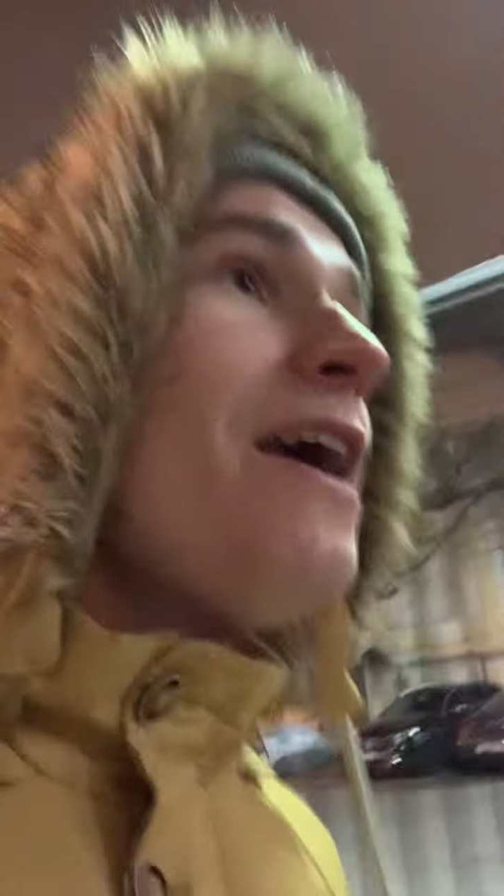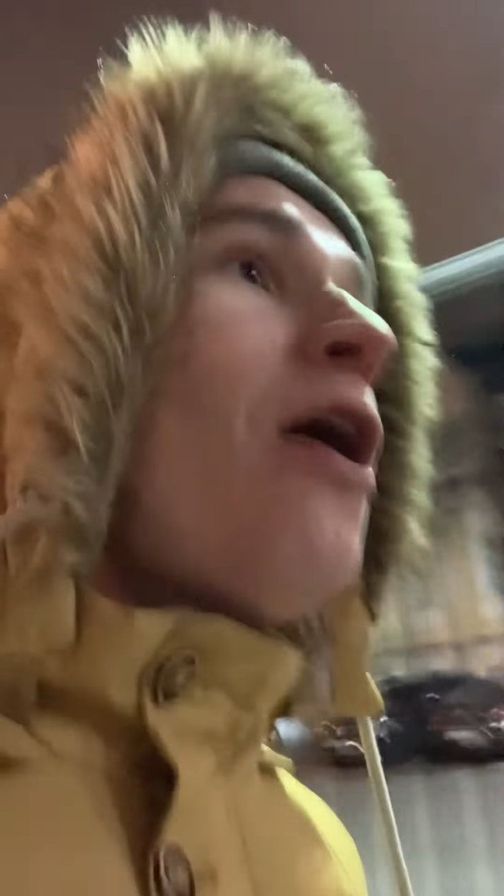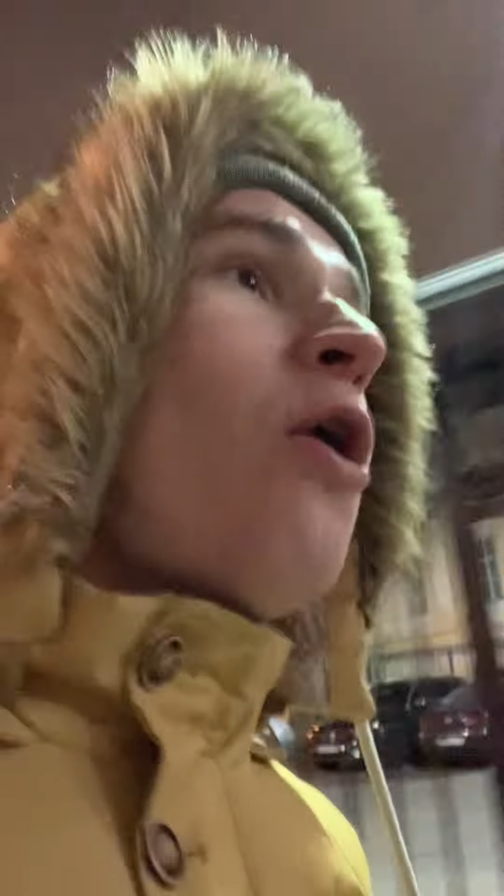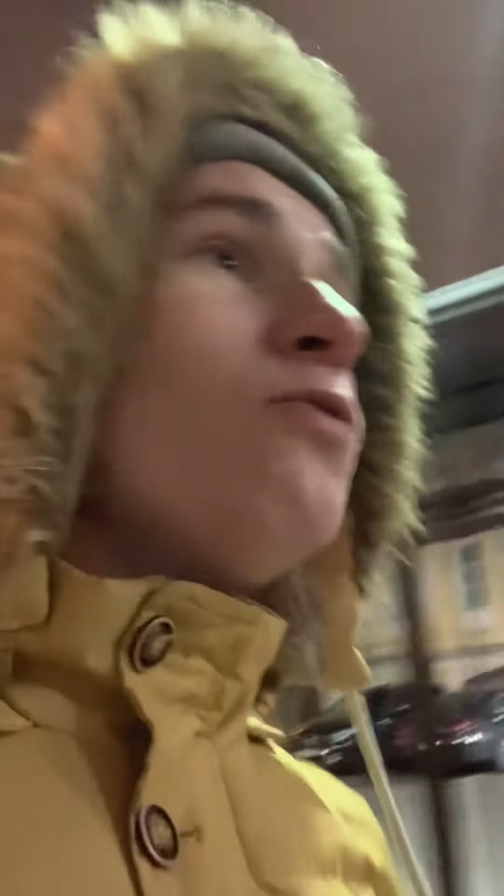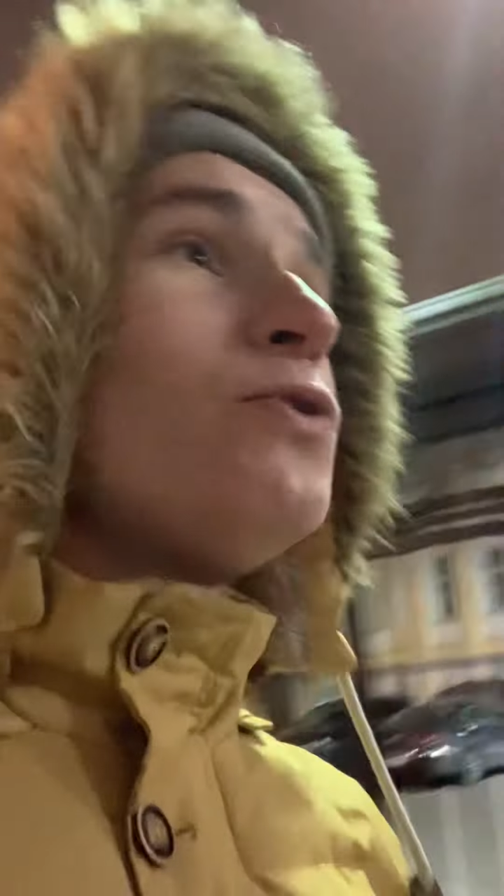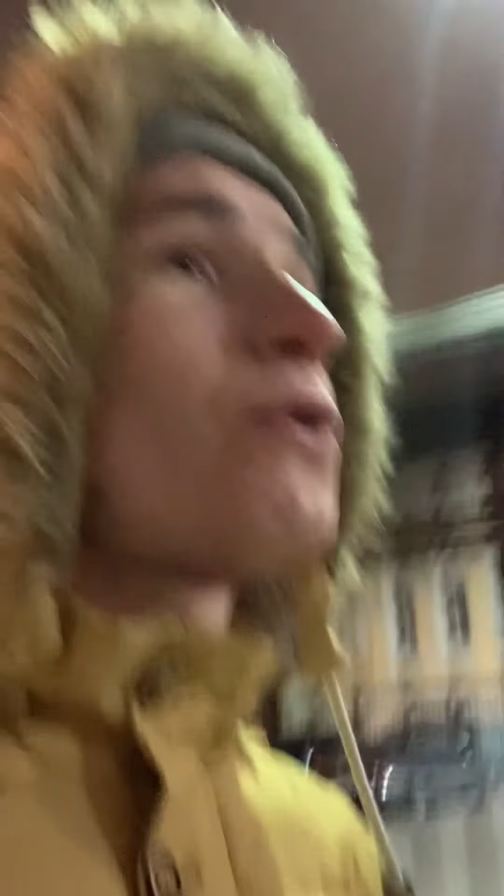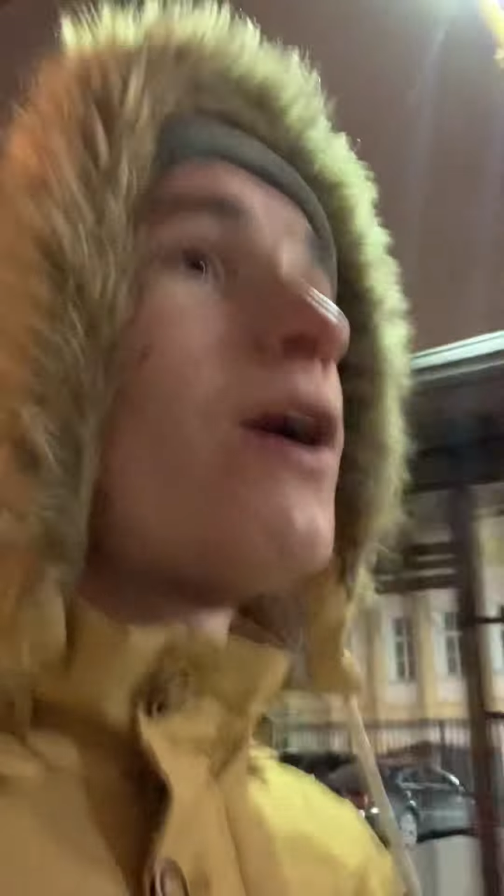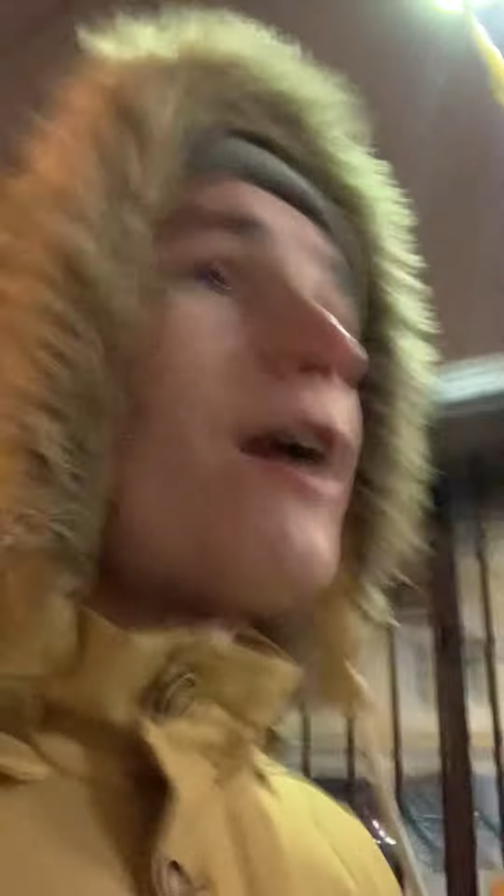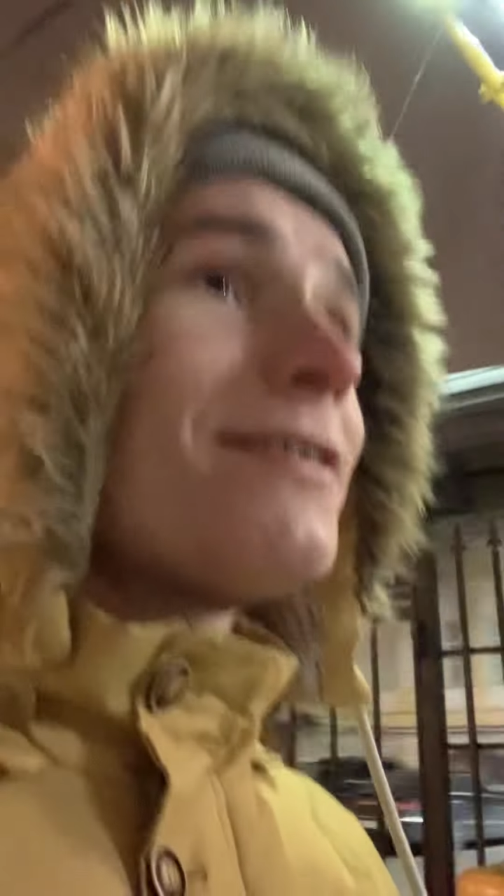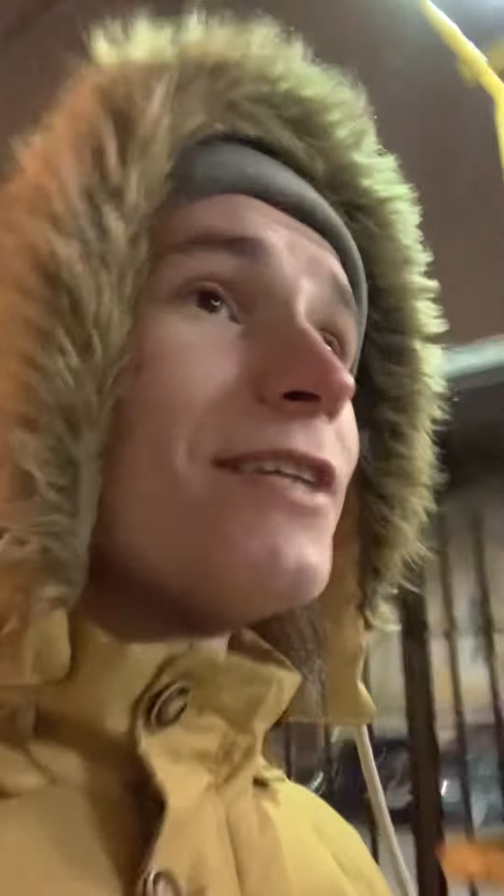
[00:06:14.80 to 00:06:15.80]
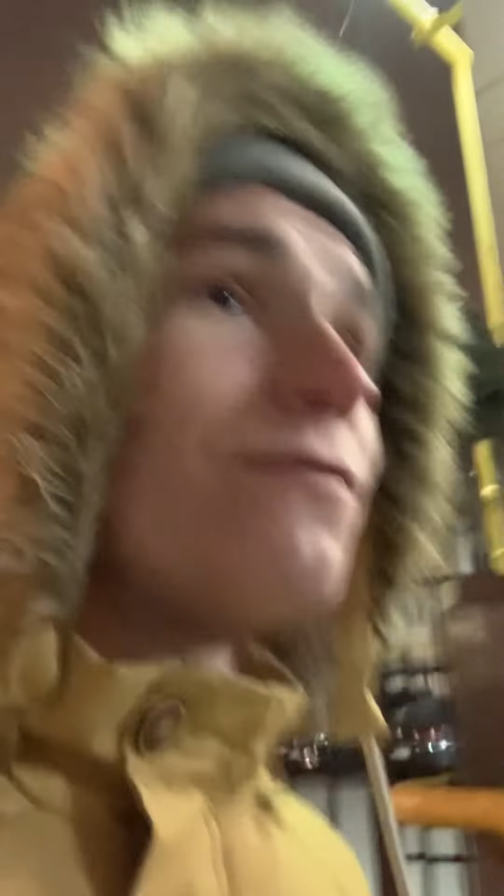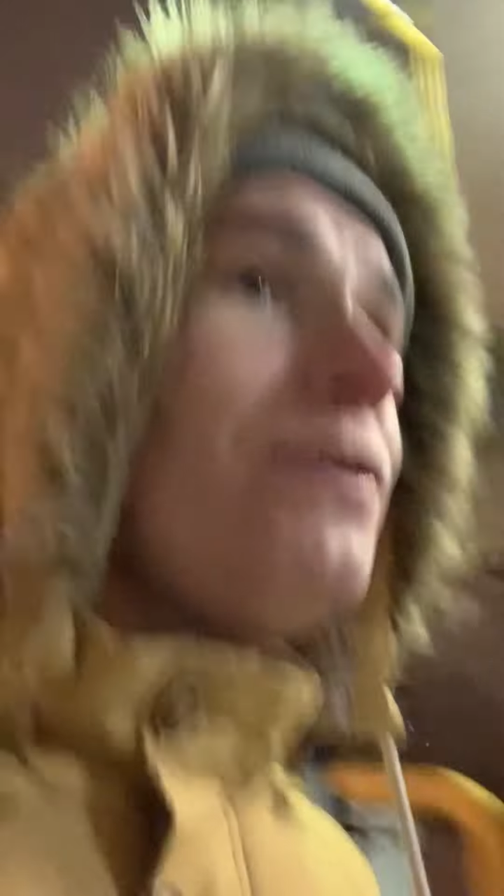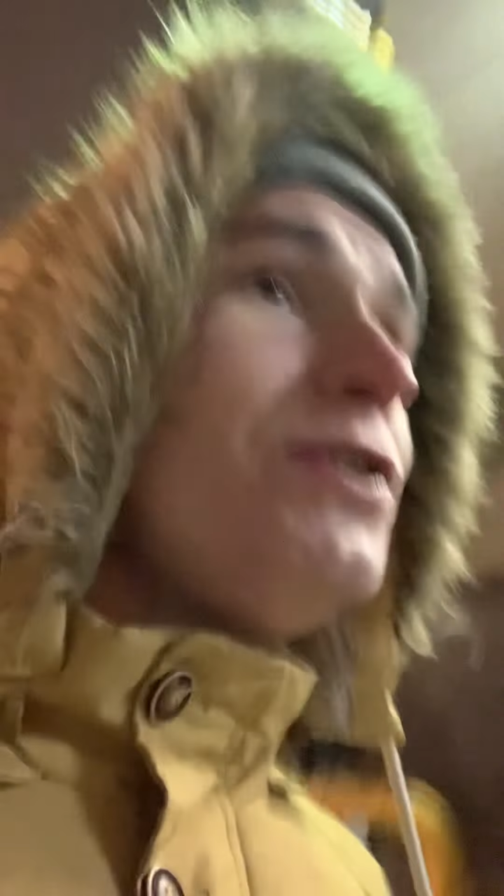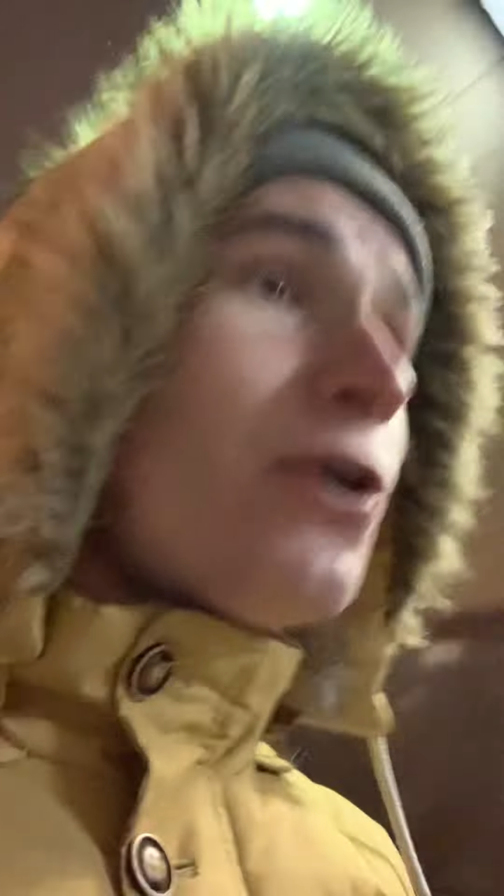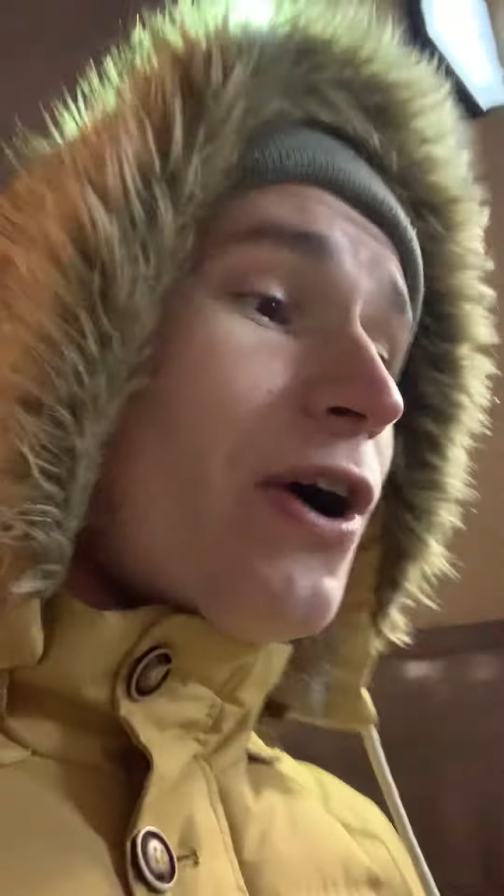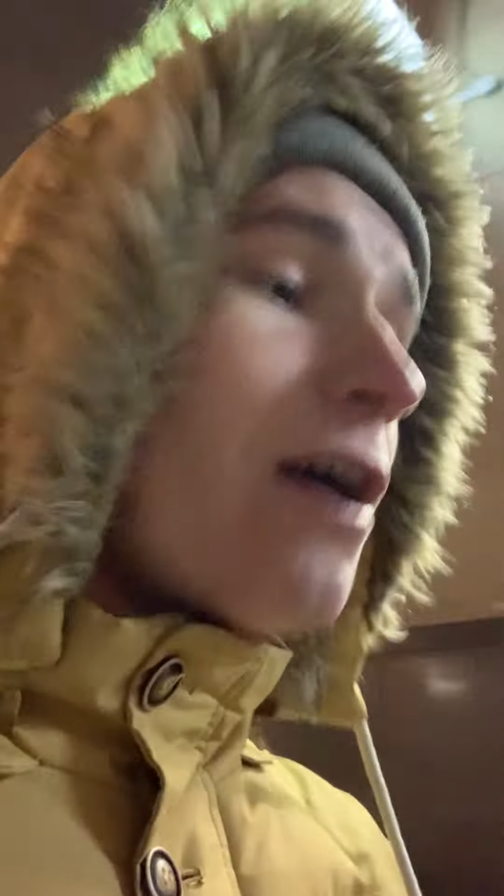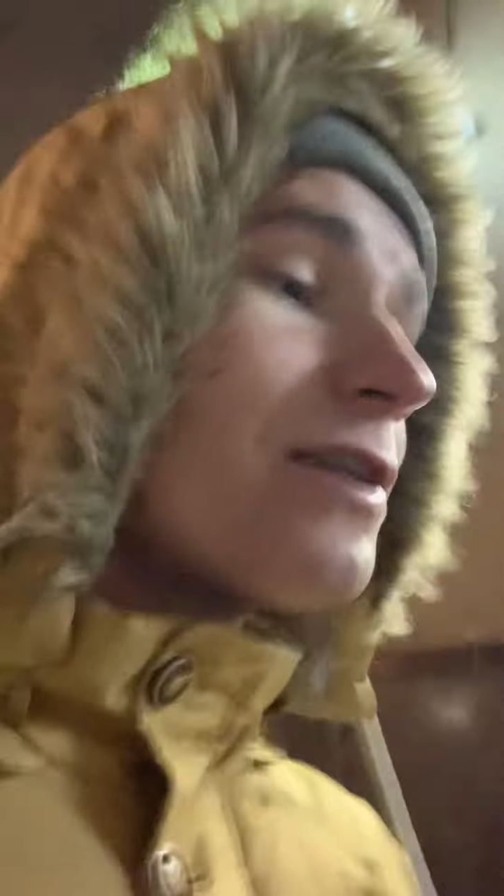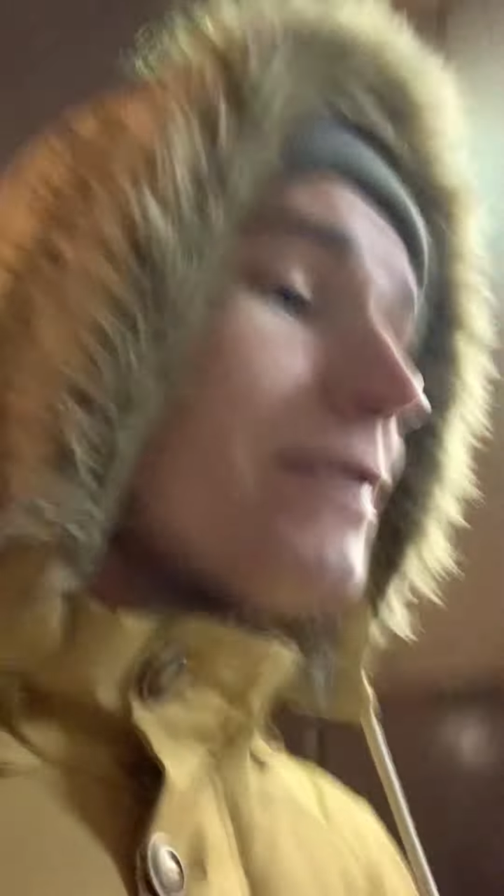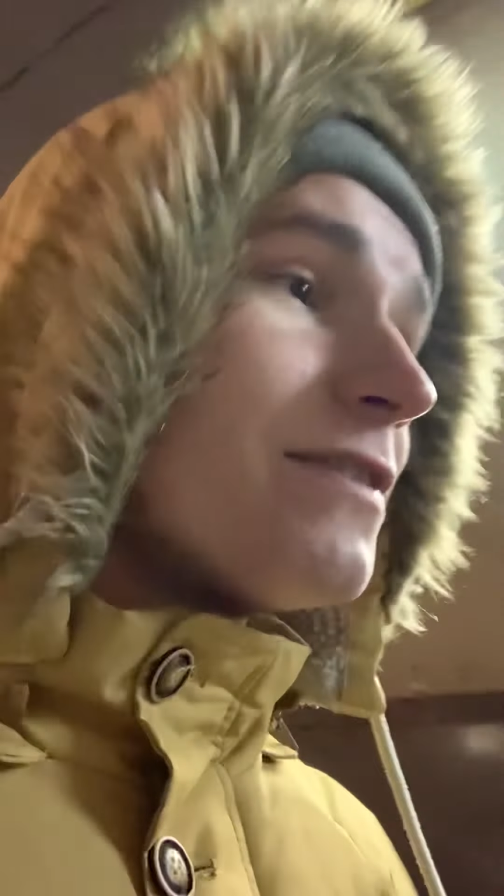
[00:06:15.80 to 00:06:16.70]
audio card and video card,